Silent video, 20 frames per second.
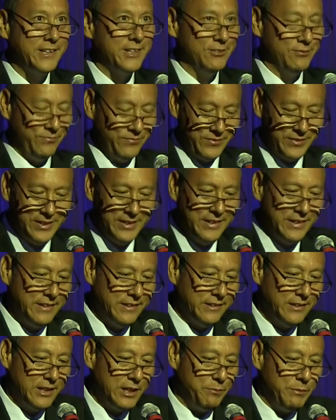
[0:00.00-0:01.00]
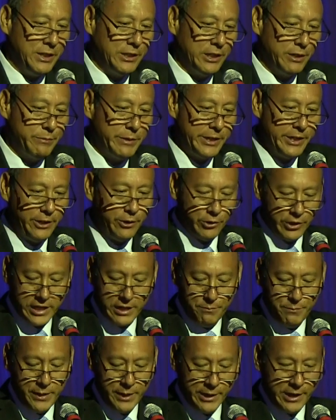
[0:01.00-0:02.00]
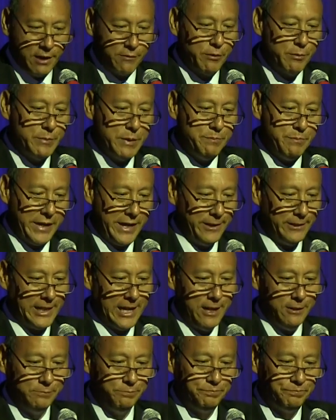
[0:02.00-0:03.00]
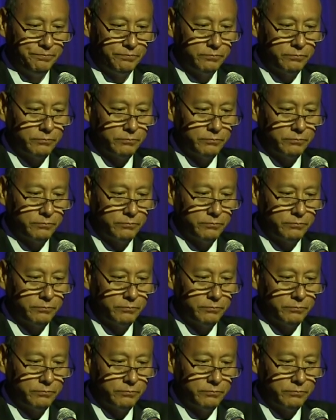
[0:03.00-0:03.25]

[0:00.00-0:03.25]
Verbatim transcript: Thank you. Give me liberty or give me a government bailout.